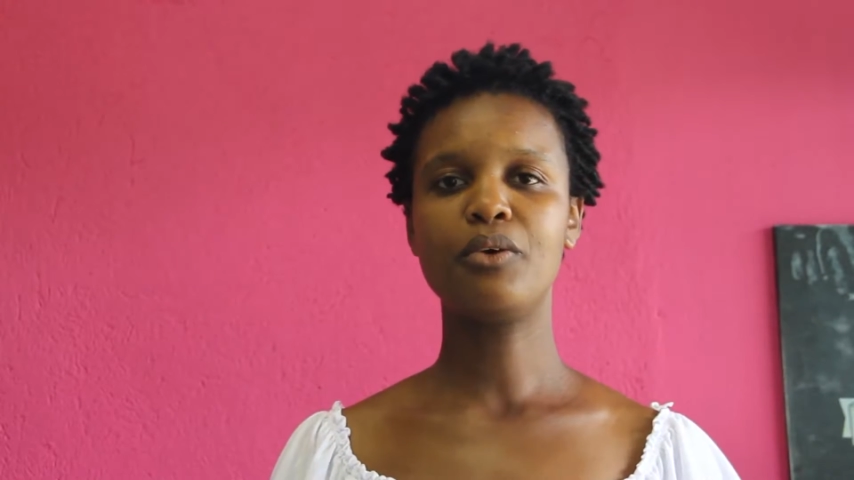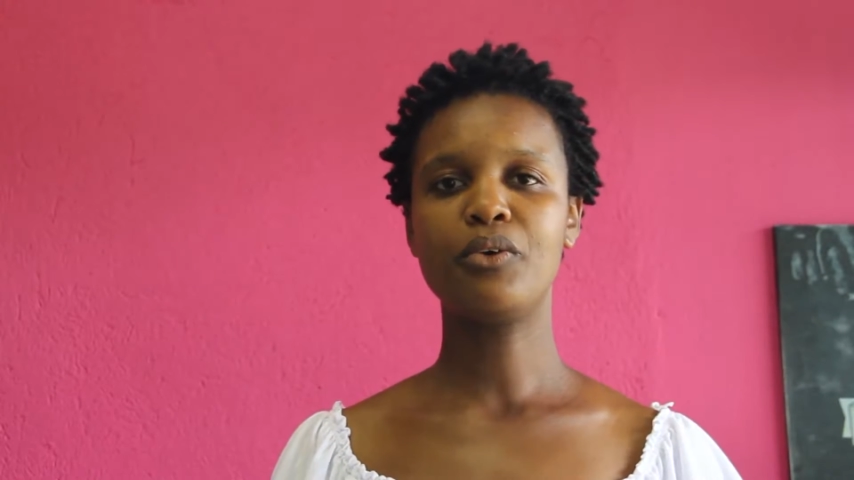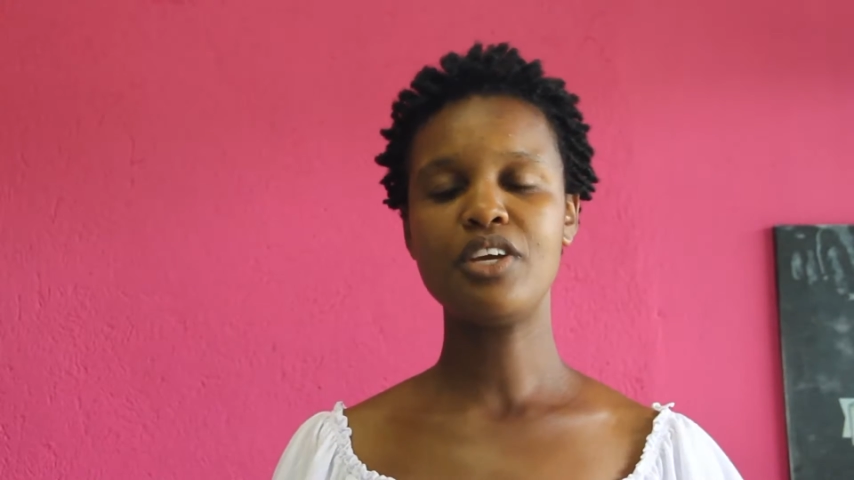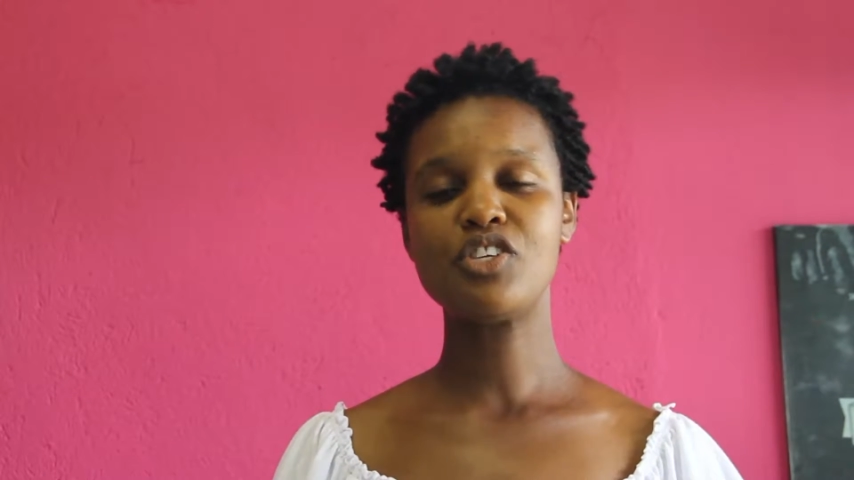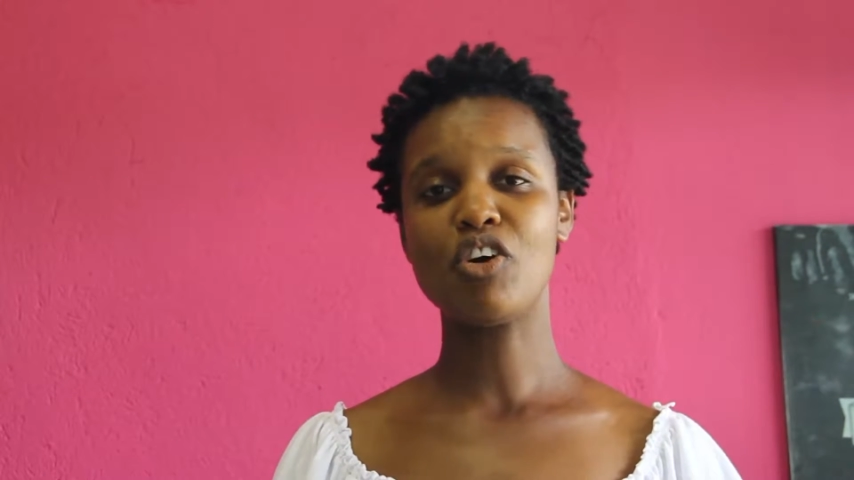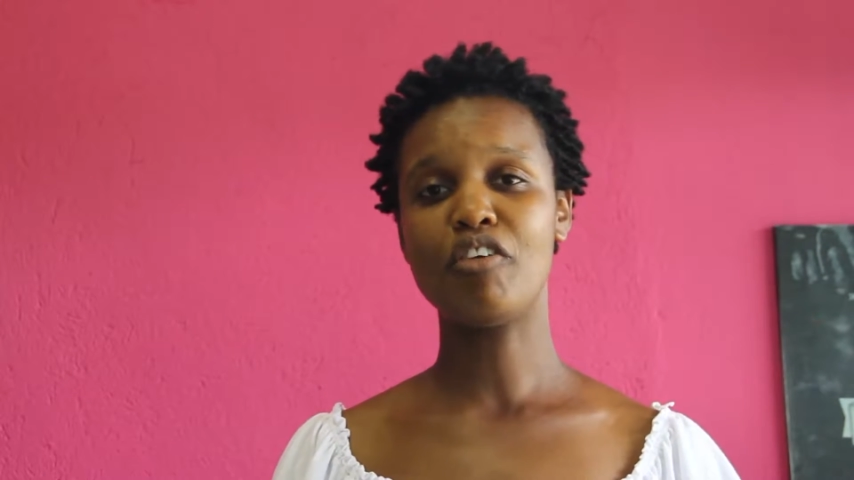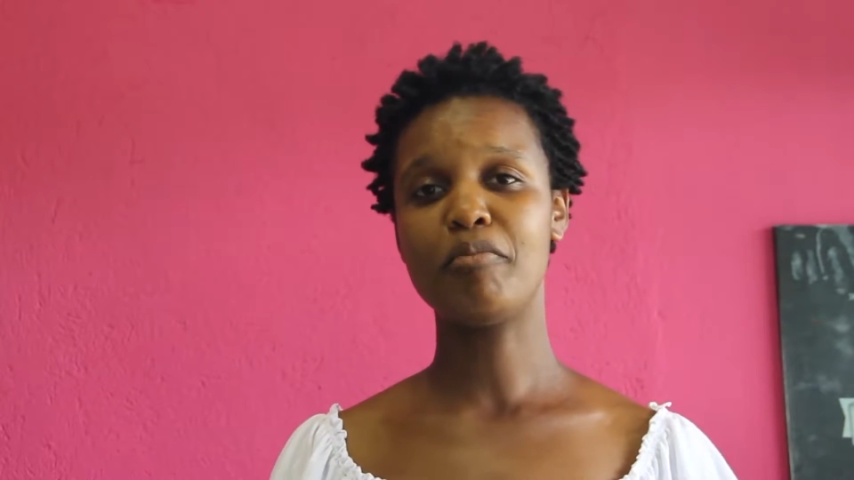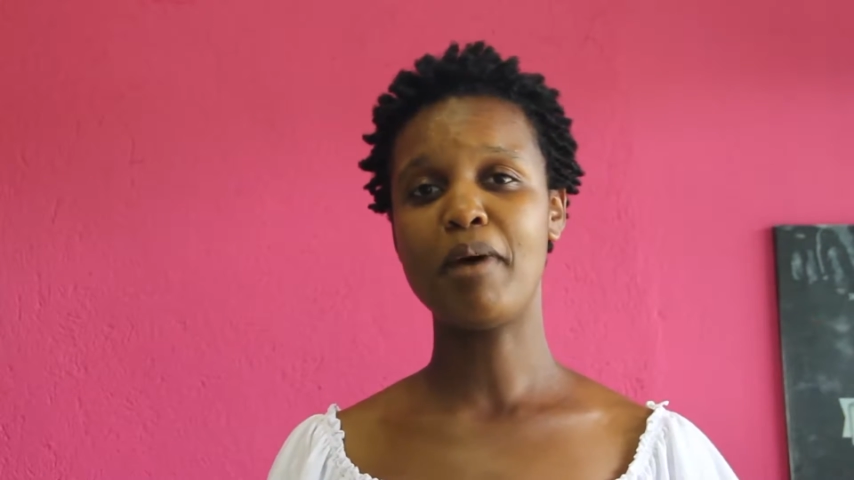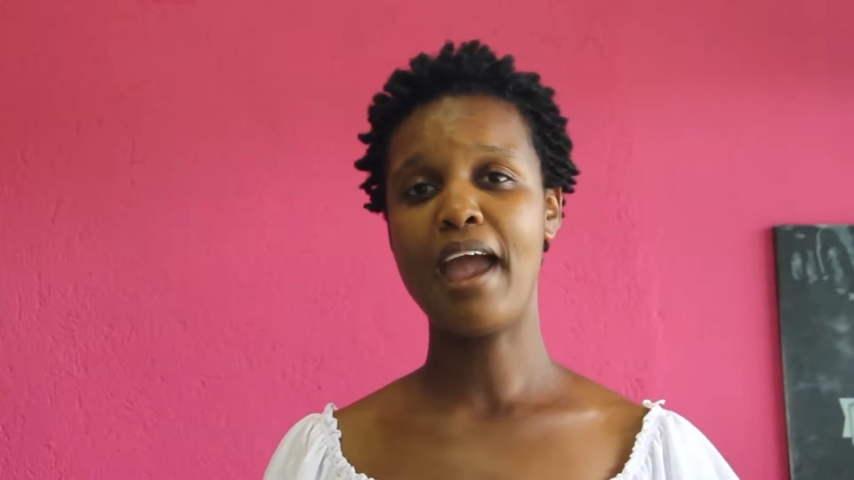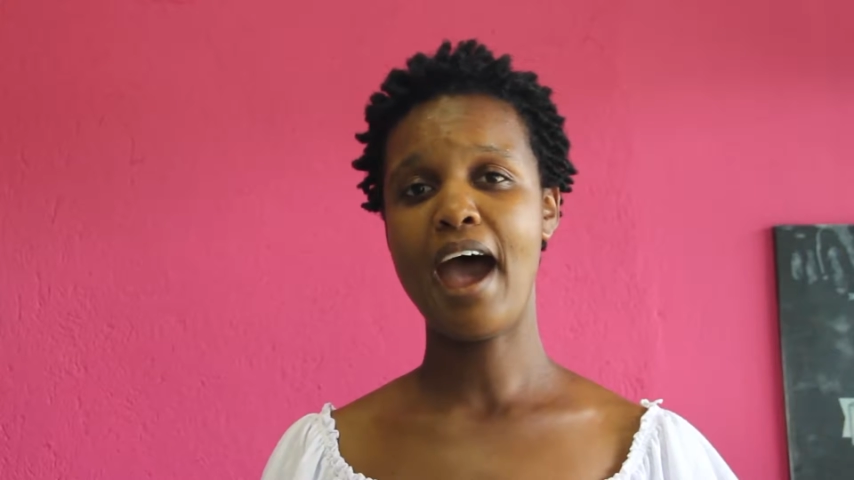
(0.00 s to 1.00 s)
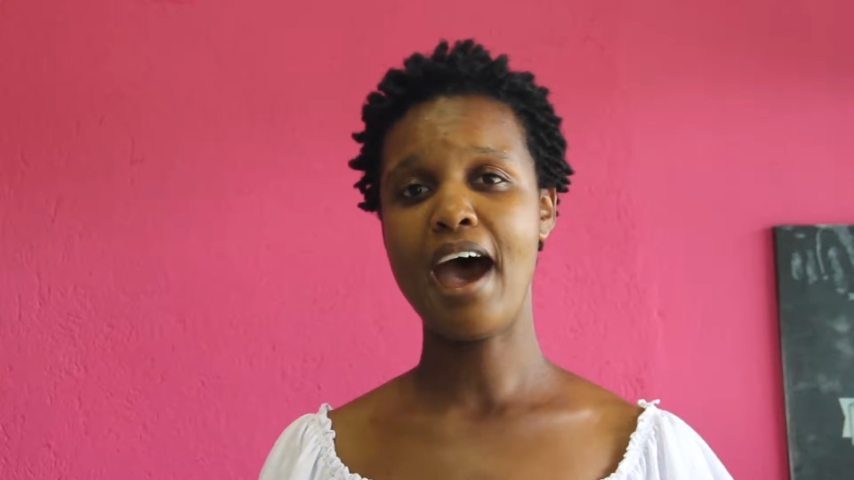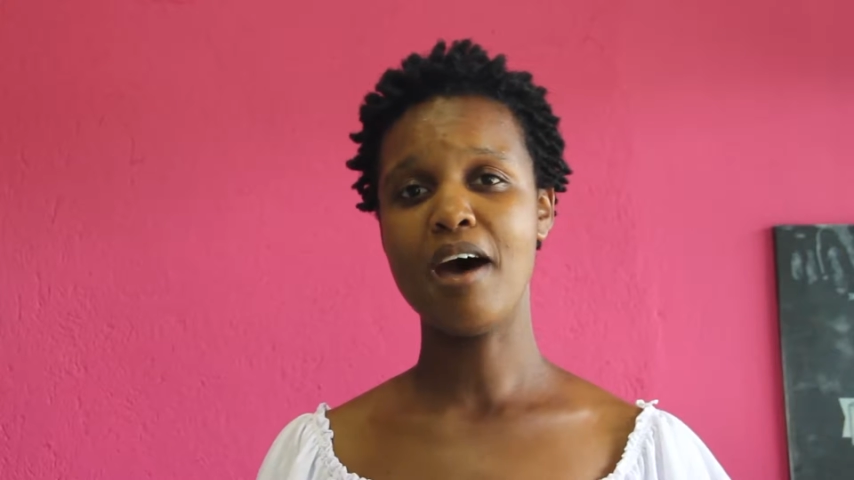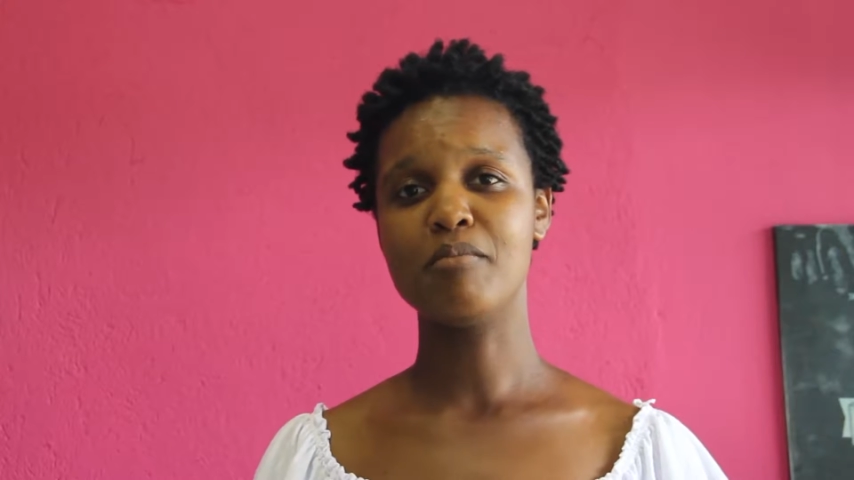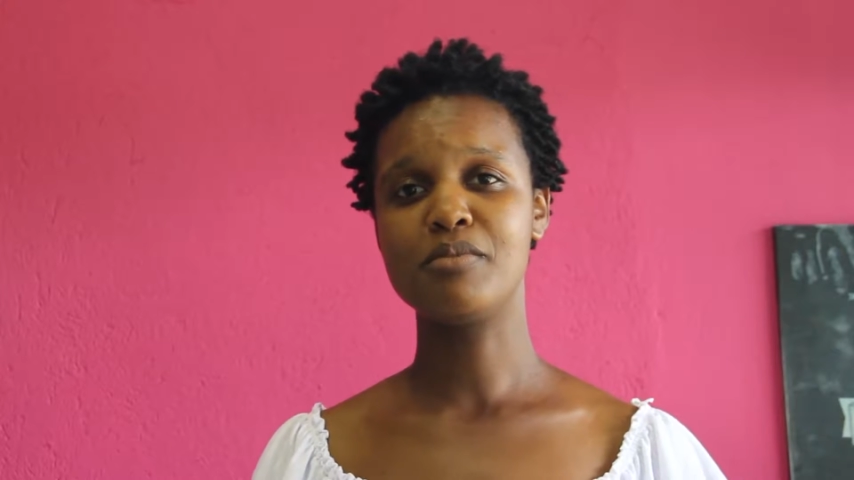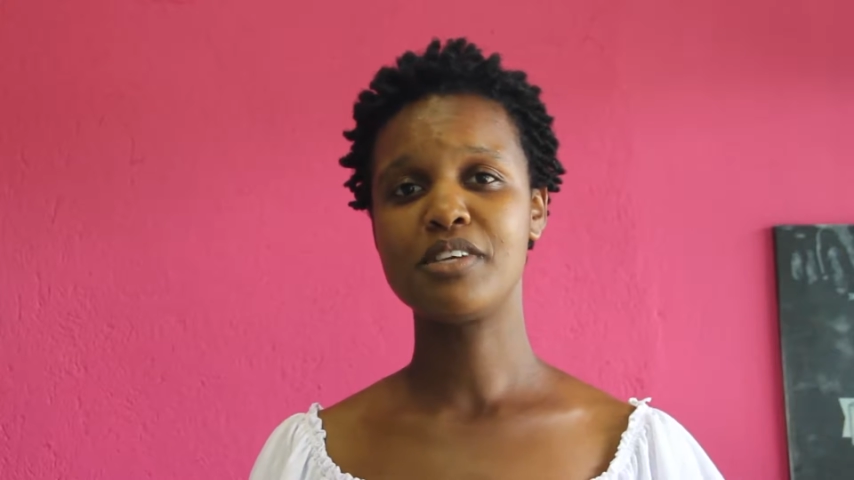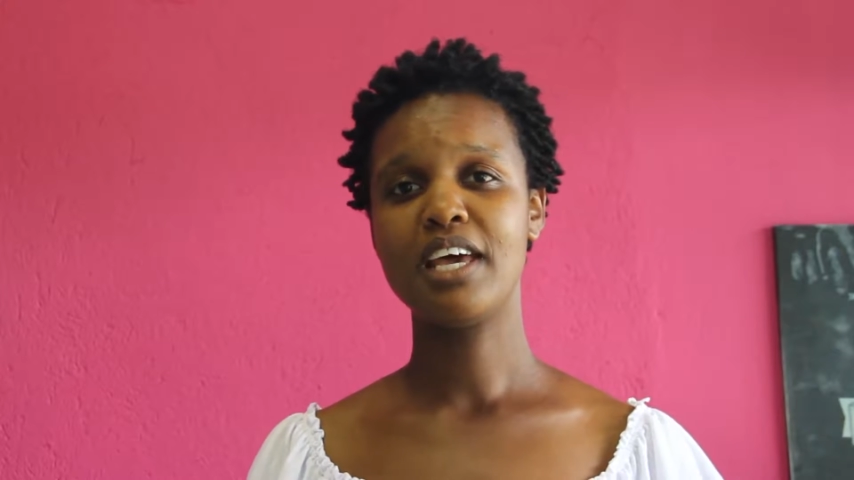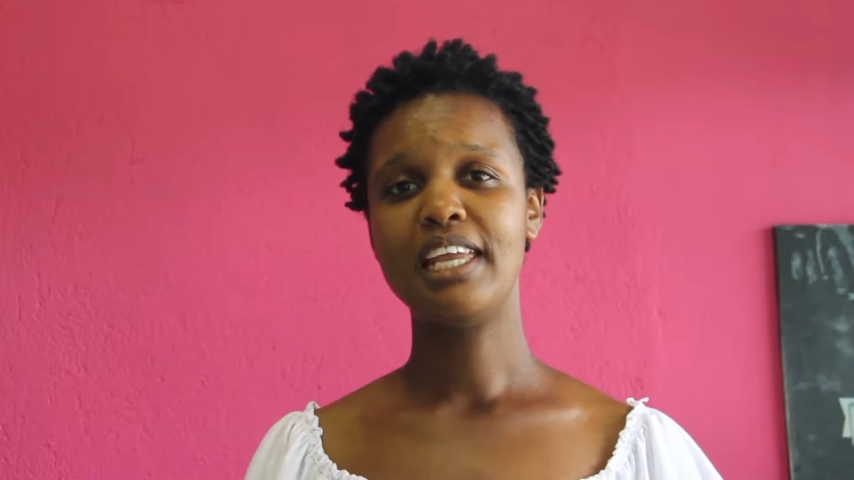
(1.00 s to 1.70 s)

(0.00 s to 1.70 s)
reach of my arms,